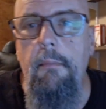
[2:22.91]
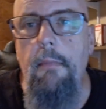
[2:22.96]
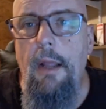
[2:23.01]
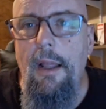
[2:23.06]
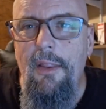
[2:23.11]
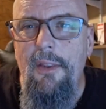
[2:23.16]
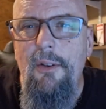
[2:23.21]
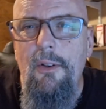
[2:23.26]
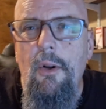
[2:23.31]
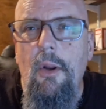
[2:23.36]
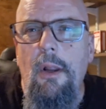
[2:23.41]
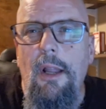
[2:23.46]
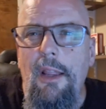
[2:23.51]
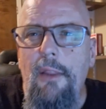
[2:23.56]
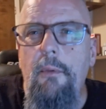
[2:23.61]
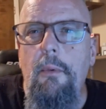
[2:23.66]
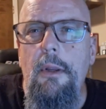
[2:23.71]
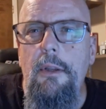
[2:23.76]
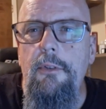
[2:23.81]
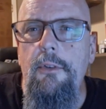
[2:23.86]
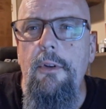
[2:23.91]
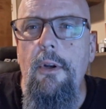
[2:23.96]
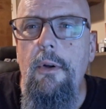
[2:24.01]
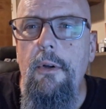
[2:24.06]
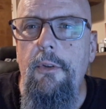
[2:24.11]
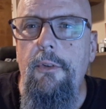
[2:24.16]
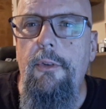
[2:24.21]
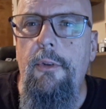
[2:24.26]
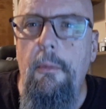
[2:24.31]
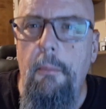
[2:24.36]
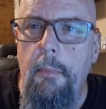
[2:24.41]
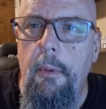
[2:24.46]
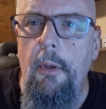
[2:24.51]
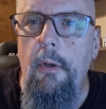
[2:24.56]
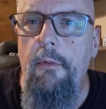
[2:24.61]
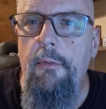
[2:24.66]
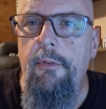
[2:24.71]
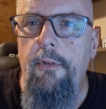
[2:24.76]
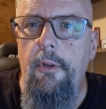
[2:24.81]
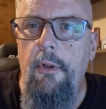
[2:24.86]
other no, otherwise known as the
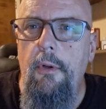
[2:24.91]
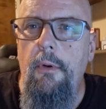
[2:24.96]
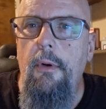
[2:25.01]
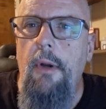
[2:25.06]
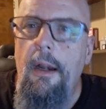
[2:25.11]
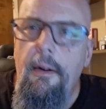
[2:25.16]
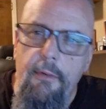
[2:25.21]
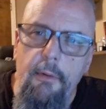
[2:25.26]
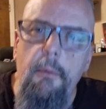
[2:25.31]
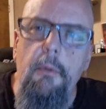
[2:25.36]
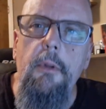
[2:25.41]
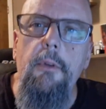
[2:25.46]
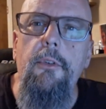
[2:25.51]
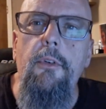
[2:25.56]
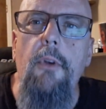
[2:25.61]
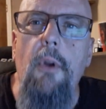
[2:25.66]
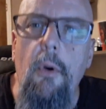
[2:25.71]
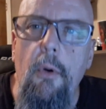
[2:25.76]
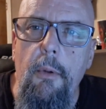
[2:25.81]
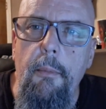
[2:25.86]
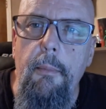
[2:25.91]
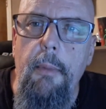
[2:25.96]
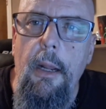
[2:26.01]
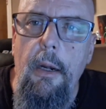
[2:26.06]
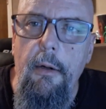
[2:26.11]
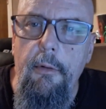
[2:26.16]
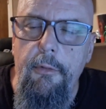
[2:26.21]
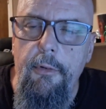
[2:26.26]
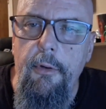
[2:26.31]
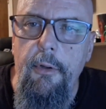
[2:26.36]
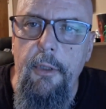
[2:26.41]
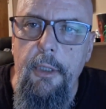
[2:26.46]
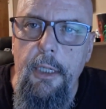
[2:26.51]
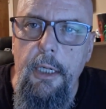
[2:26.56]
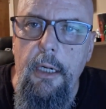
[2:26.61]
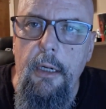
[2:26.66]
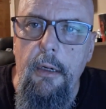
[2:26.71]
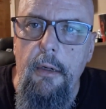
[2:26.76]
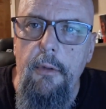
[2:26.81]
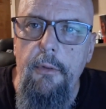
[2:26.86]
bird flu, everyone's known about it for
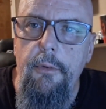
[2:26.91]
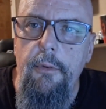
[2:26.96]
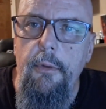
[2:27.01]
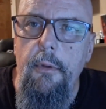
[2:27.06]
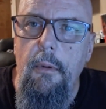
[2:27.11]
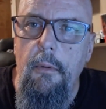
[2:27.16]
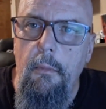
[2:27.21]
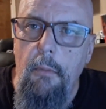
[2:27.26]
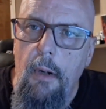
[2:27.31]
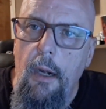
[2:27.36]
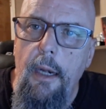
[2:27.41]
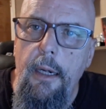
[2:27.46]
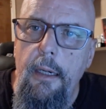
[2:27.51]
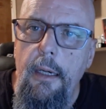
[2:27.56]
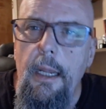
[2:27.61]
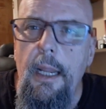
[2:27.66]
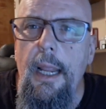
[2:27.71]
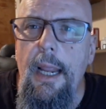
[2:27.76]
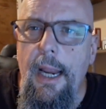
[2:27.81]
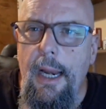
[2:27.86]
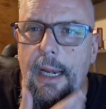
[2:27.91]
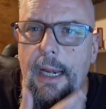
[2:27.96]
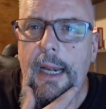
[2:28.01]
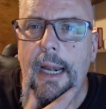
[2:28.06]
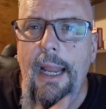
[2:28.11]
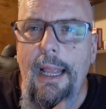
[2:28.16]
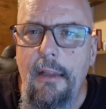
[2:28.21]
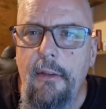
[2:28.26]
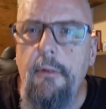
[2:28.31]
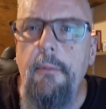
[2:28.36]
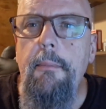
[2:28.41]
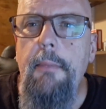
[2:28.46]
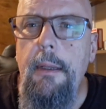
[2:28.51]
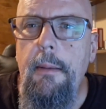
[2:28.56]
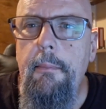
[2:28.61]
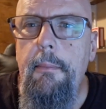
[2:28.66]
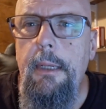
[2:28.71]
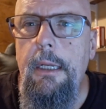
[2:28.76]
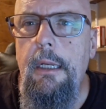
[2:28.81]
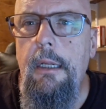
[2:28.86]
years, right? And it hasn't been a
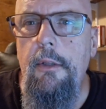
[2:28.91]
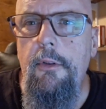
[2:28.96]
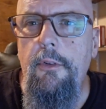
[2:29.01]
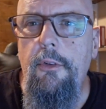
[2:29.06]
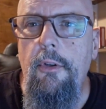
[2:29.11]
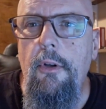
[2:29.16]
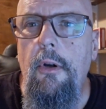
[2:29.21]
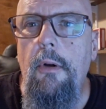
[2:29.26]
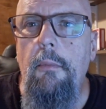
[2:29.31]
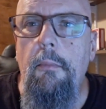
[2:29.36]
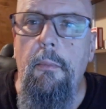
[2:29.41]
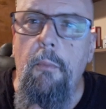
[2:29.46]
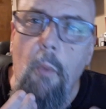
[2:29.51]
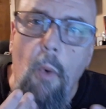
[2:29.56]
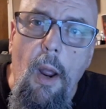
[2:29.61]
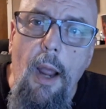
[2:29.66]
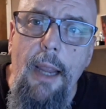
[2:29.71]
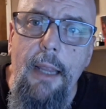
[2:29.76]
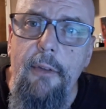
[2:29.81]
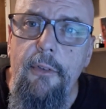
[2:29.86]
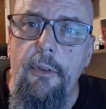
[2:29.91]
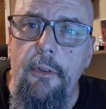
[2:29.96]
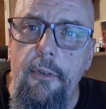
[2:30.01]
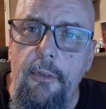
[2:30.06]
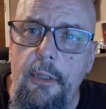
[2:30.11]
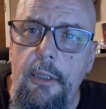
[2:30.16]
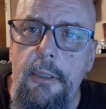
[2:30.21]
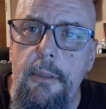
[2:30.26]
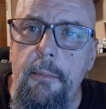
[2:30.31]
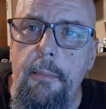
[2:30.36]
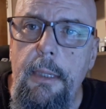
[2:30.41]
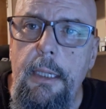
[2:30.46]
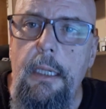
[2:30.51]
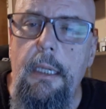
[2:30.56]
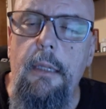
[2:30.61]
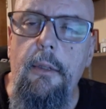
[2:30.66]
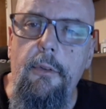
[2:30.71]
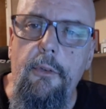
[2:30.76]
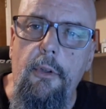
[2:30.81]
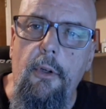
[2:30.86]
big concern. Why is it such a big
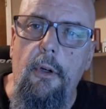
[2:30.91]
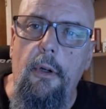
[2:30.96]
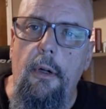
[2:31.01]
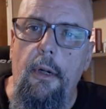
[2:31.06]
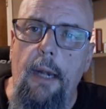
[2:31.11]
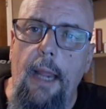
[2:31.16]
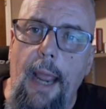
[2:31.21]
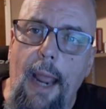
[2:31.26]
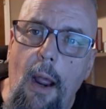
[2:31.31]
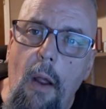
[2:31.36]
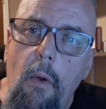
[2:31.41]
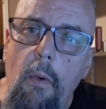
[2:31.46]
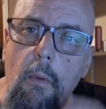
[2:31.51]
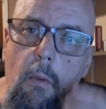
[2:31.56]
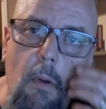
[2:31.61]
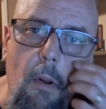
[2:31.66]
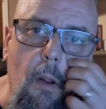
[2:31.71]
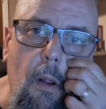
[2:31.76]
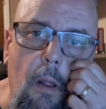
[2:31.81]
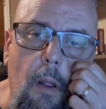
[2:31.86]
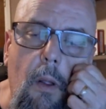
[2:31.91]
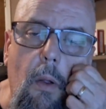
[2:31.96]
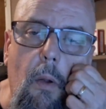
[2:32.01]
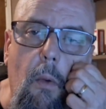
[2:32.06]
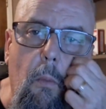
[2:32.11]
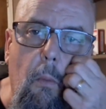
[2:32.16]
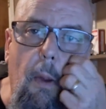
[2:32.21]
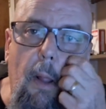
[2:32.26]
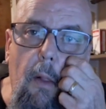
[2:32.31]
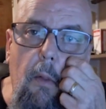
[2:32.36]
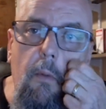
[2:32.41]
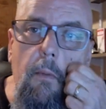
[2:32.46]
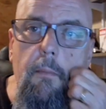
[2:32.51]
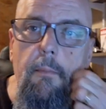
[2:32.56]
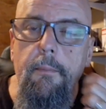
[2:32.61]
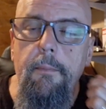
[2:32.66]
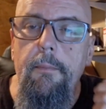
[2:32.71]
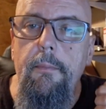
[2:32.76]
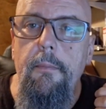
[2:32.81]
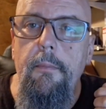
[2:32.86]
concern now? Well,
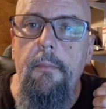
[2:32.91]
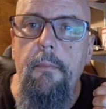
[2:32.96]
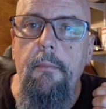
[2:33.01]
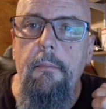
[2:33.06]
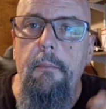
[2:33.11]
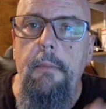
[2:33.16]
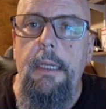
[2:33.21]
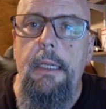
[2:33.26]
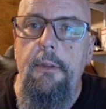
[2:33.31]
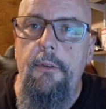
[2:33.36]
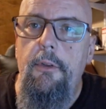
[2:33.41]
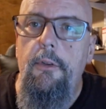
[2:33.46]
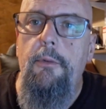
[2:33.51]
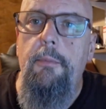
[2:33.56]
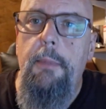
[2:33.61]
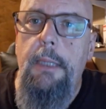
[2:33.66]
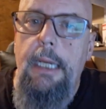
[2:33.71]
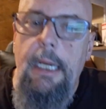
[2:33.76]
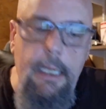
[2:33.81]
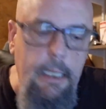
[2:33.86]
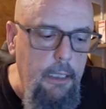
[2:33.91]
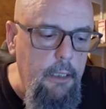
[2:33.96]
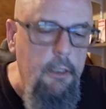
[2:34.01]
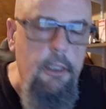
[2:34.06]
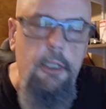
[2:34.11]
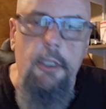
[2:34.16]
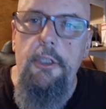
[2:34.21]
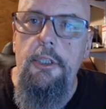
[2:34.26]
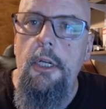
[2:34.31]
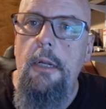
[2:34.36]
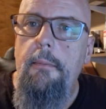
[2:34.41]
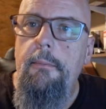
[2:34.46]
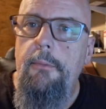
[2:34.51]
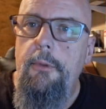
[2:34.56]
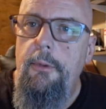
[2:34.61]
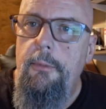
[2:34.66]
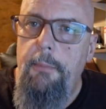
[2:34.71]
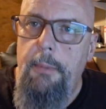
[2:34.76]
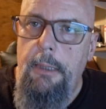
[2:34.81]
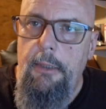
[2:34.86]
because it's beginning to jump
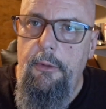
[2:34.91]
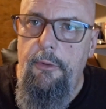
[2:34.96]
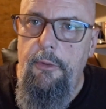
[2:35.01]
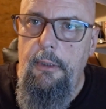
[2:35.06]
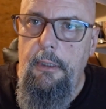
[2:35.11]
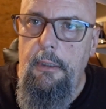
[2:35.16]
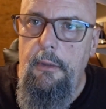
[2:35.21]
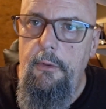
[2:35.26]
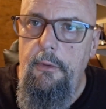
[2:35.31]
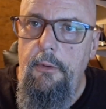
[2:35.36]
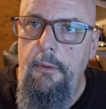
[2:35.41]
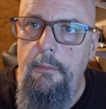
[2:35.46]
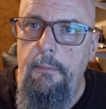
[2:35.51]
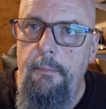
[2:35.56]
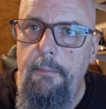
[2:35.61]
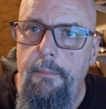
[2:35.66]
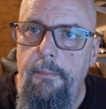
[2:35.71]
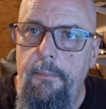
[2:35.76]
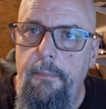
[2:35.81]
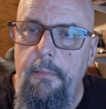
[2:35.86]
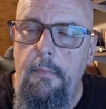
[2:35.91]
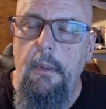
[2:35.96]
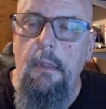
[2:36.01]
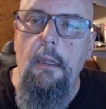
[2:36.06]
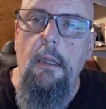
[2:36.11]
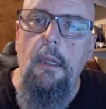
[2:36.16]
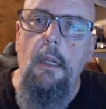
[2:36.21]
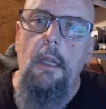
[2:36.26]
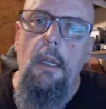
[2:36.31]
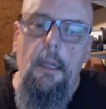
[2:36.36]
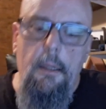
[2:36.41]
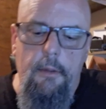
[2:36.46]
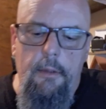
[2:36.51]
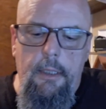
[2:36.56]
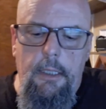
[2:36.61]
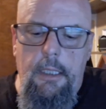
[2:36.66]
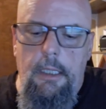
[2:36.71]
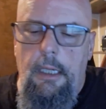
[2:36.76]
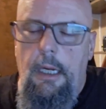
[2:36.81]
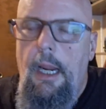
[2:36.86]
species.
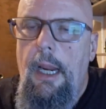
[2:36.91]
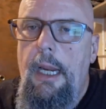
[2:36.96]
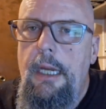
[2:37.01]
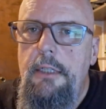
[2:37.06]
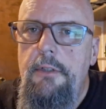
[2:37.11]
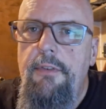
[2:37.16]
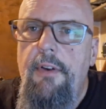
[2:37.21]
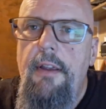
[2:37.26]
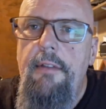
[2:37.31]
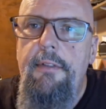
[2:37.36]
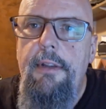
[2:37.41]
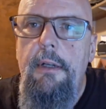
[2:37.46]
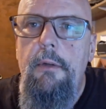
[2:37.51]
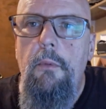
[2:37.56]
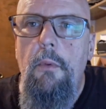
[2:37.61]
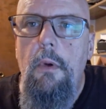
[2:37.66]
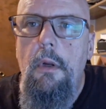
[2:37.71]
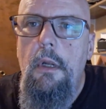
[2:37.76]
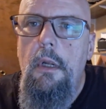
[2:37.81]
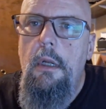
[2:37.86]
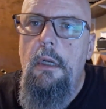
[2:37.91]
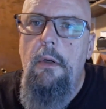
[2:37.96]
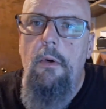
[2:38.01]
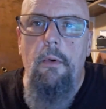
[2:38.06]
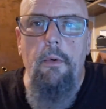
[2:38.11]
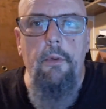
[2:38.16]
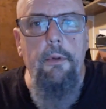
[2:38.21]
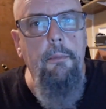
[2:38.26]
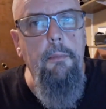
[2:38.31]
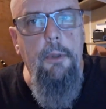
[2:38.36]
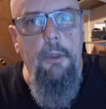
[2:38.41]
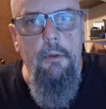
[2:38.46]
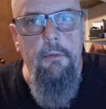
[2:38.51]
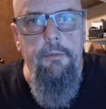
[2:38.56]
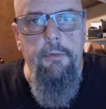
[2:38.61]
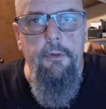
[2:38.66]
The H5N1 or the bird